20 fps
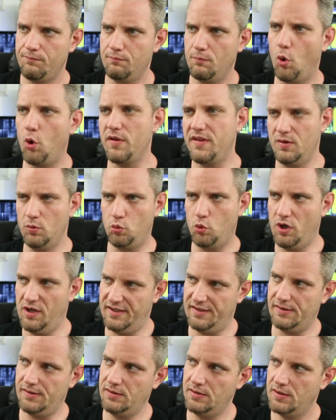more than
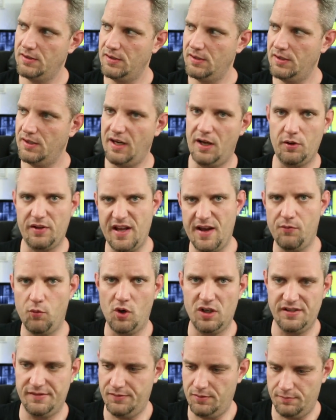one, I only have
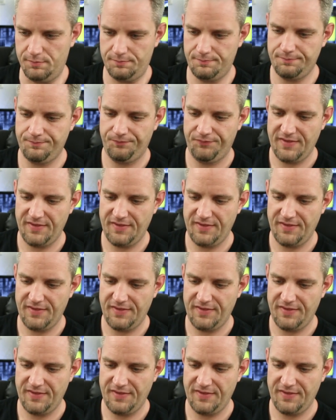one of them,